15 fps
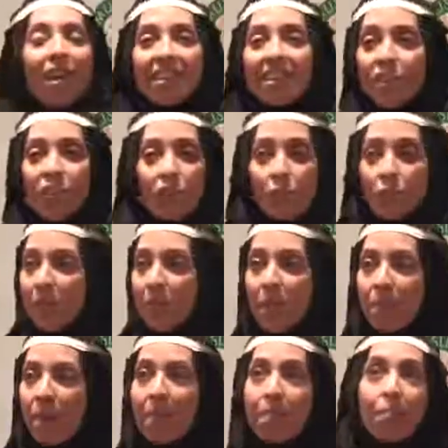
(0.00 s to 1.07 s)
this stream of
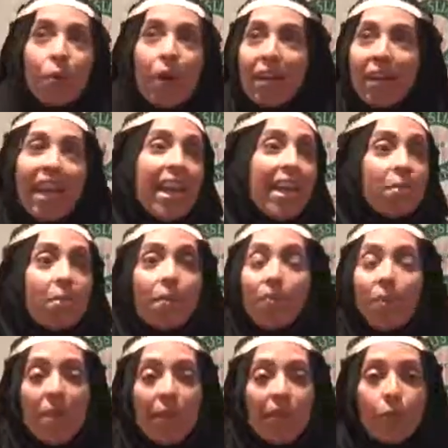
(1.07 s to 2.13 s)
people came
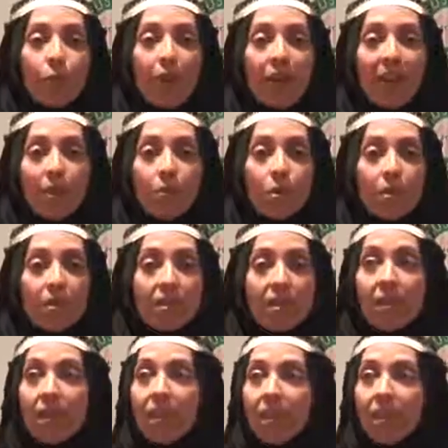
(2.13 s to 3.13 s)
from everywhere. It was